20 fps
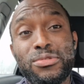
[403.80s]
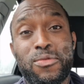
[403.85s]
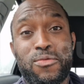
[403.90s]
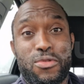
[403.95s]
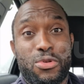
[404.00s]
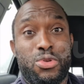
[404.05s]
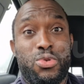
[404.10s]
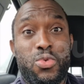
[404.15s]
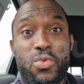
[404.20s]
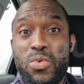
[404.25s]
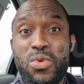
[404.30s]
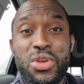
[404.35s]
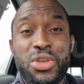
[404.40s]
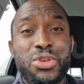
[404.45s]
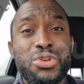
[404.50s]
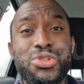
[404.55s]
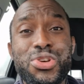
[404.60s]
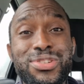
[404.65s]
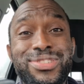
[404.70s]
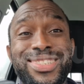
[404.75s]
for you.
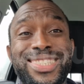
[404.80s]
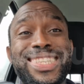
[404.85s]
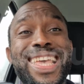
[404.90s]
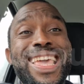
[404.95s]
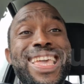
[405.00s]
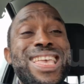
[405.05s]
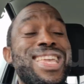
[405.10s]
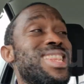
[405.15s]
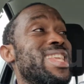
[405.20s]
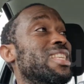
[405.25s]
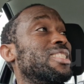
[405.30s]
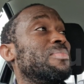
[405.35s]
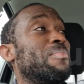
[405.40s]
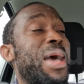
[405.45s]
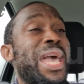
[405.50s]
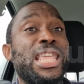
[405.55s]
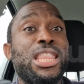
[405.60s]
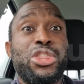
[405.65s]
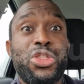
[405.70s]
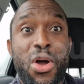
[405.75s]
You don't say it is
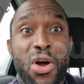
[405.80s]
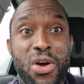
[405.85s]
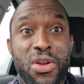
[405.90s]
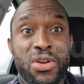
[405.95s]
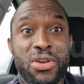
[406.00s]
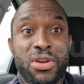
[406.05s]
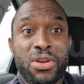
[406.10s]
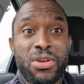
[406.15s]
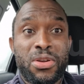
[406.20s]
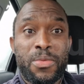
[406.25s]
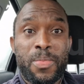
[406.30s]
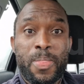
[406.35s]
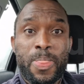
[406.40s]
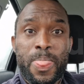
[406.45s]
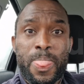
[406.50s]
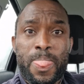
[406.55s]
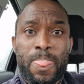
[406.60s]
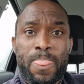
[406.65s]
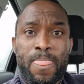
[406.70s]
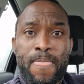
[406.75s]
my turn.
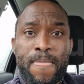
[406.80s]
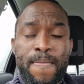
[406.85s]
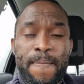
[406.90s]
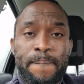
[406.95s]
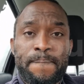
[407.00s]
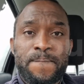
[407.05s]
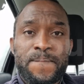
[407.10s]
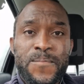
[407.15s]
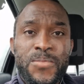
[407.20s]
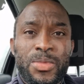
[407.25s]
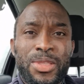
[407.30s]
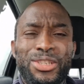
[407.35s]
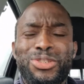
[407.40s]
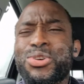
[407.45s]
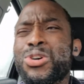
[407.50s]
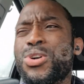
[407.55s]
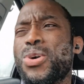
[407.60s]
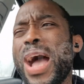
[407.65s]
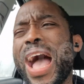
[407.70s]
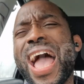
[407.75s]

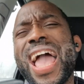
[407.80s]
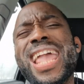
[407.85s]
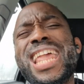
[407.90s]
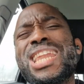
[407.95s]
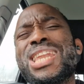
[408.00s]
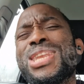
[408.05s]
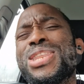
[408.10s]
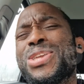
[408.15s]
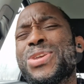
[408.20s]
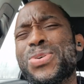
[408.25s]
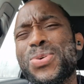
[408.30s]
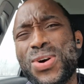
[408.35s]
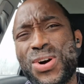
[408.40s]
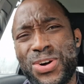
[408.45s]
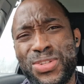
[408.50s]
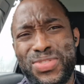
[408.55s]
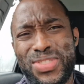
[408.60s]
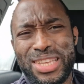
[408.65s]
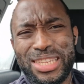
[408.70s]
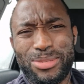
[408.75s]
So I knew all
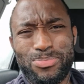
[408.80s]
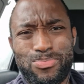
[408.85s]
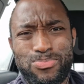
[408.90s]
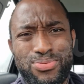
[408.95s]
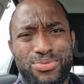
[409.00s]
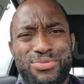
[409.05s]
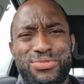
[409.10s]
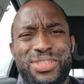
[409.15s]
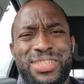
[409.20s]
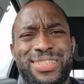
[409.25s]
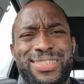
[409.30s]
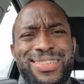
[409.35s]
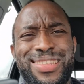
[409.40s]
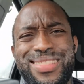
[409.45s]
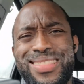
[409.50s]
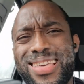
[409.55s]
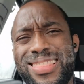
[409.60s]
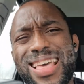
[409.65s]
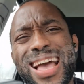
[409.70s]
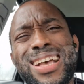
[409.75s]
this bullshit.
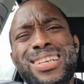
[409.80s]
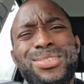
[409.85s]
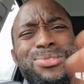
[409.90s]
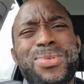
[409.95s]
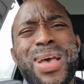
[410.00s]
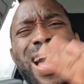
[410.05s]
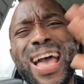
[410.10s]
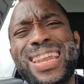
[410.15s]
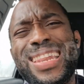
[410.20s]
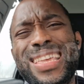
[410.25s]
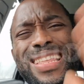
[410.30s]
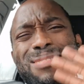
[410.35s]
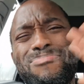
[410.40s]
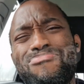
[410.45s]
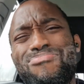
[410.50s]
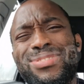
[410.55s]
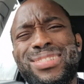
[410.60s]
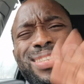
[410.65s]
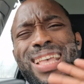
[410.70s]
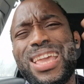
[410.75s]
That's why I
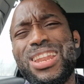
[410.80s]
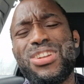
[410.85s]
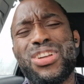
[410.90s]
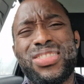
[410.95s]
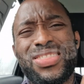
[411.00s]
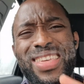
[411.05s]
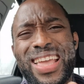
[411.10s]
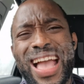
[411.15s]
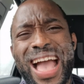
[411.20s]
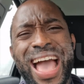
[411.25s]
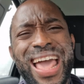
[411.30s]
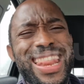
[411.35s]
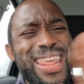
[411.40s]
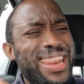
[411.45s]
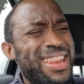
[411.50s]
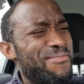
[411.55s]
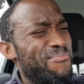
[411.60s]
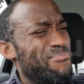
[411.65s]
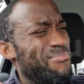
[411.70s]
didn't say nothing. I didn't